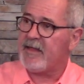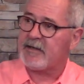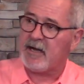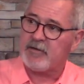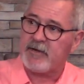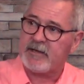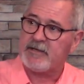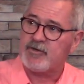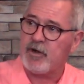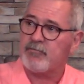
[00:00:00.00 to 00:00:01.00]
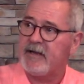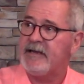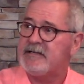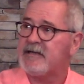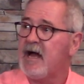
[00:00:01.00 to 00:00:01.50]
that contract is
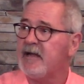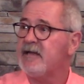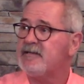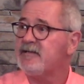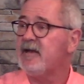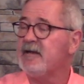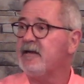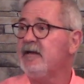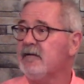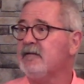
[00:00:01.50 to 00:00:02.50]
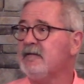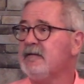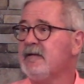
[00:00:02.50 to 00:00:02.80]
already signed. It's a done deal.